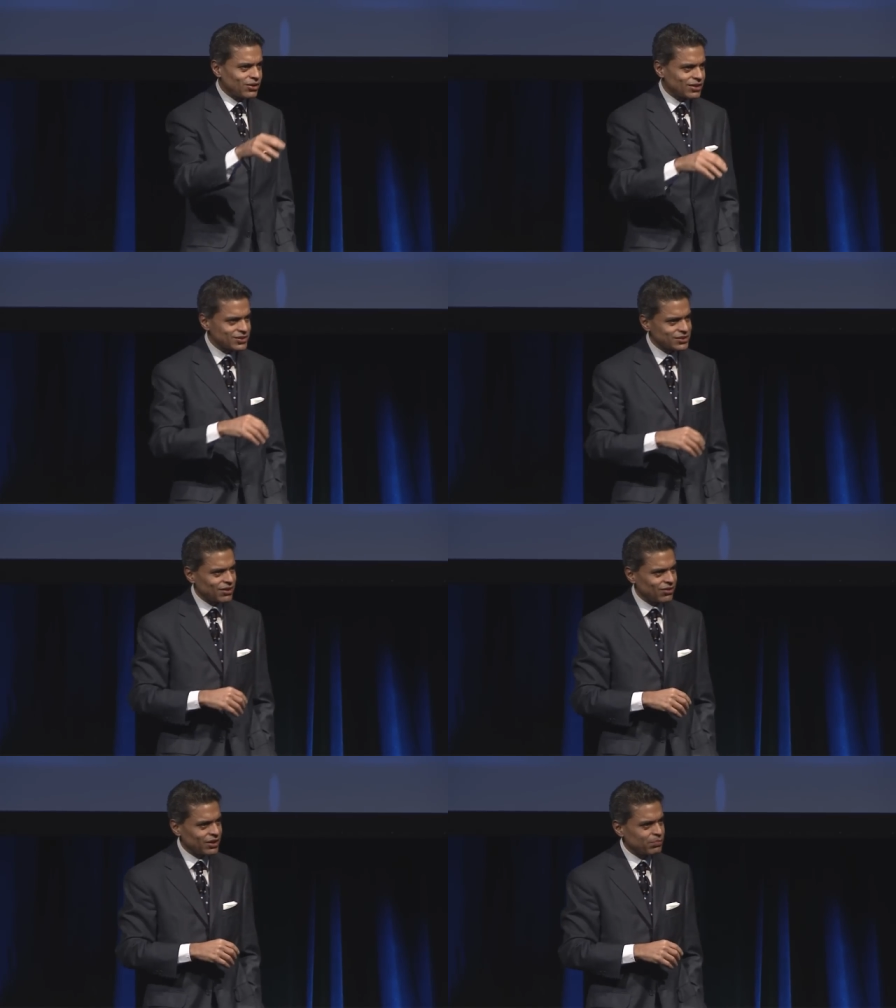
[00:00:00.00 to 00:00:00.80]

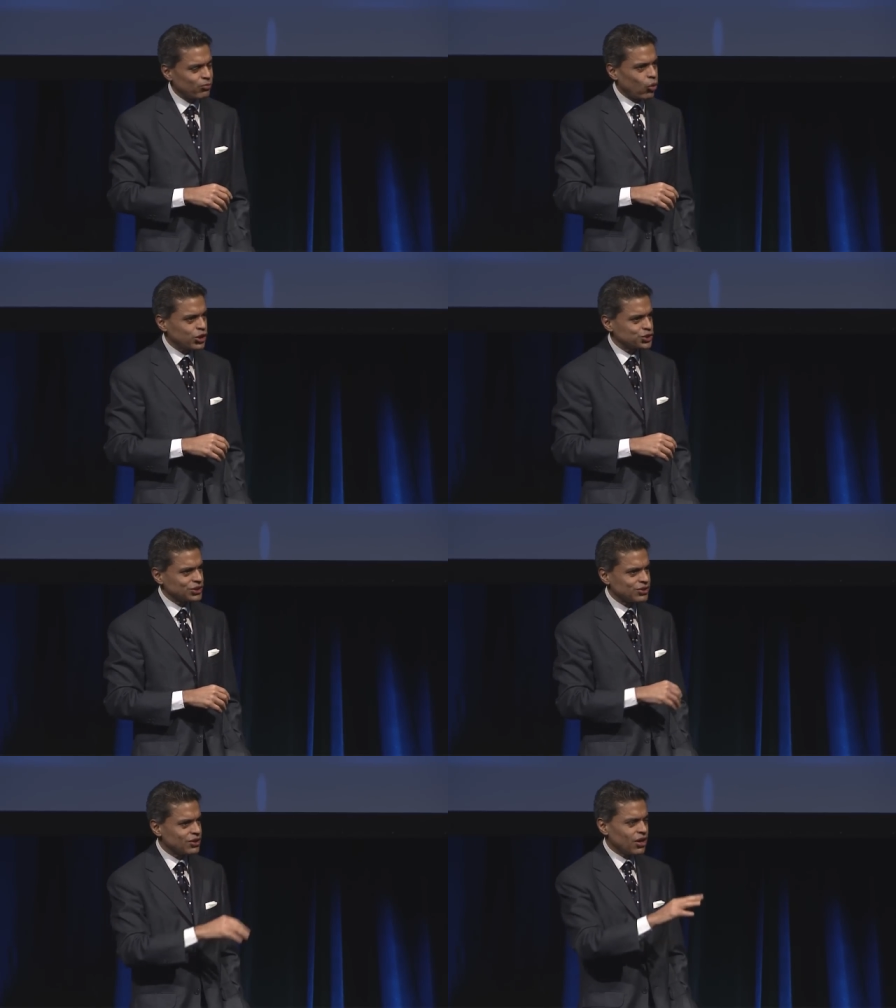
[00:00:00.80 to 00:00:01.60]
necessarily
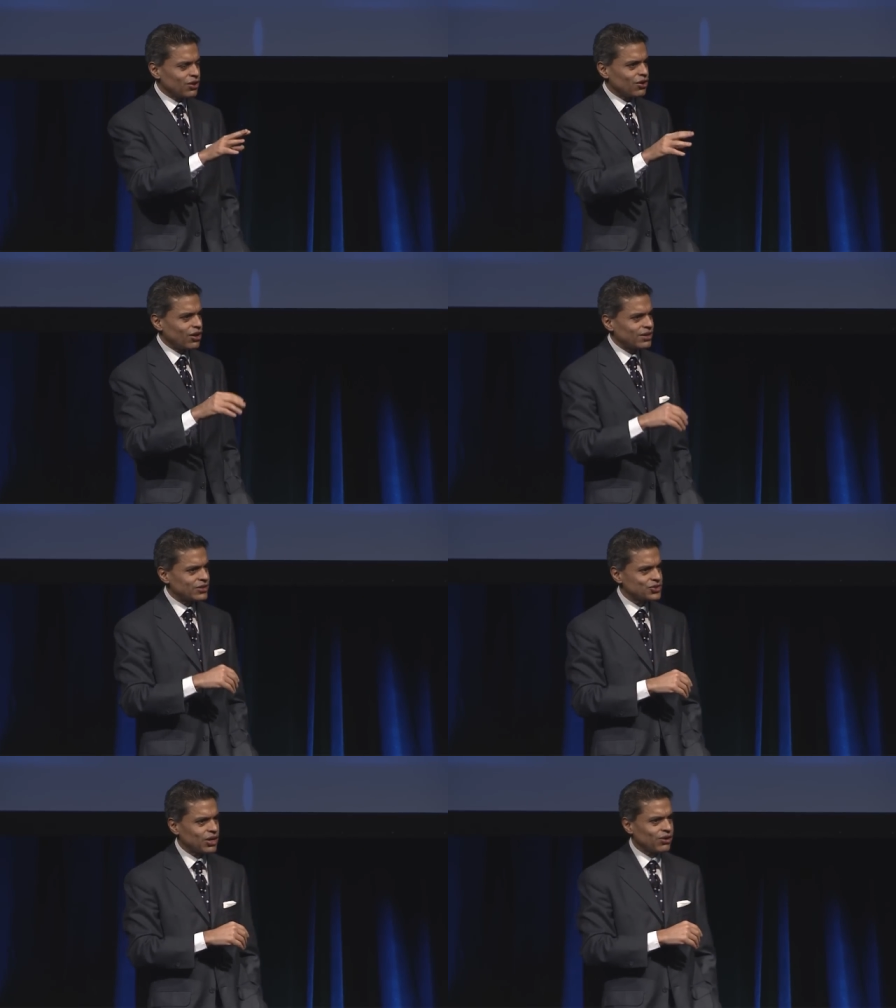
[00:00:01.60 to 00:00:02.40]
Washington, not
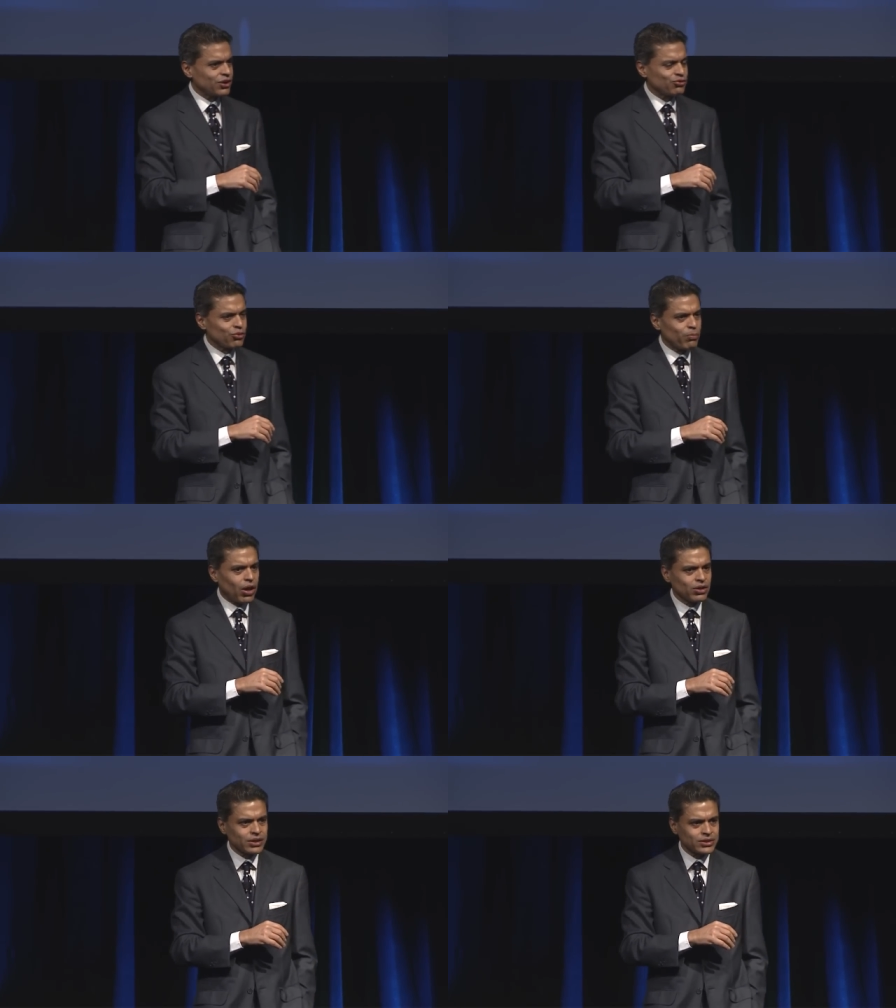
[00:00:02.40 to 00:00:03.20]
necessarily through
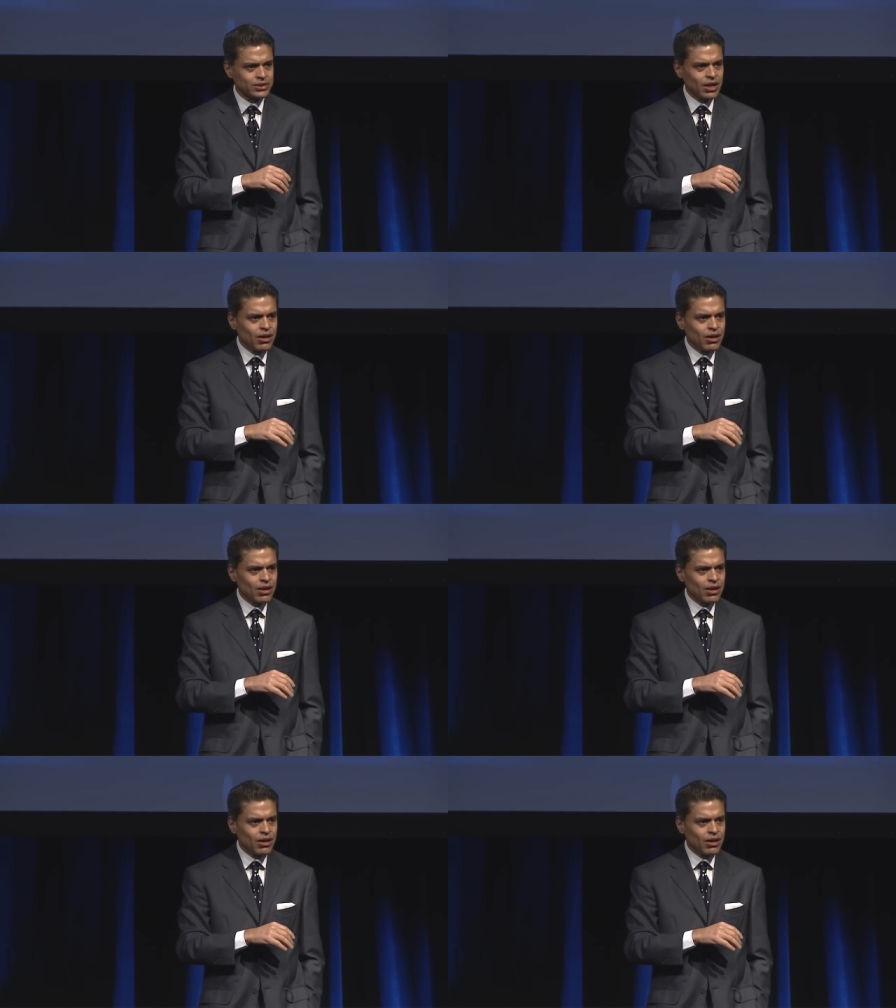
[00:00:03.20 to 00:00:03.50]
politics,